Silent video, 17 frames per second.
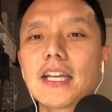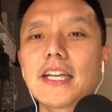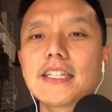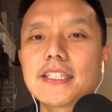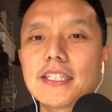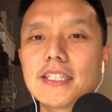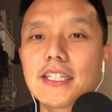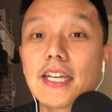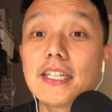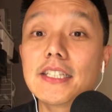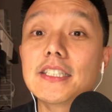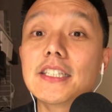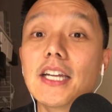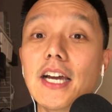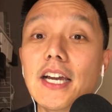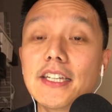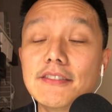nineteen
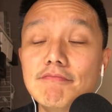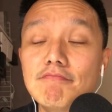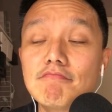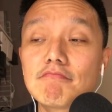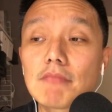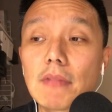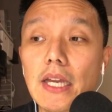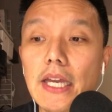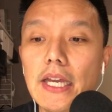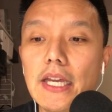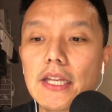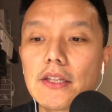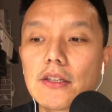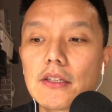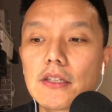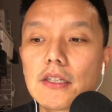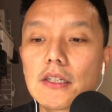ninety-nine.
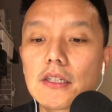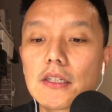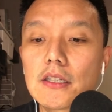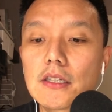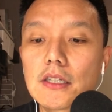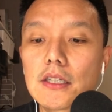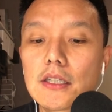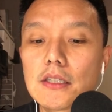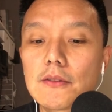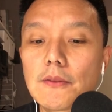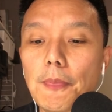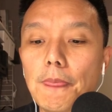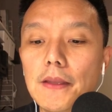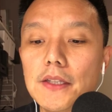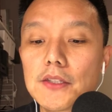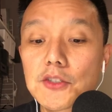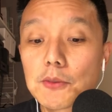And uh,
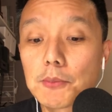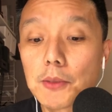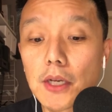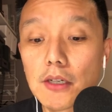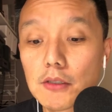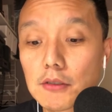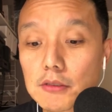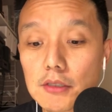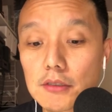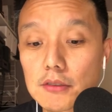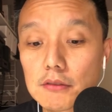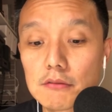it's about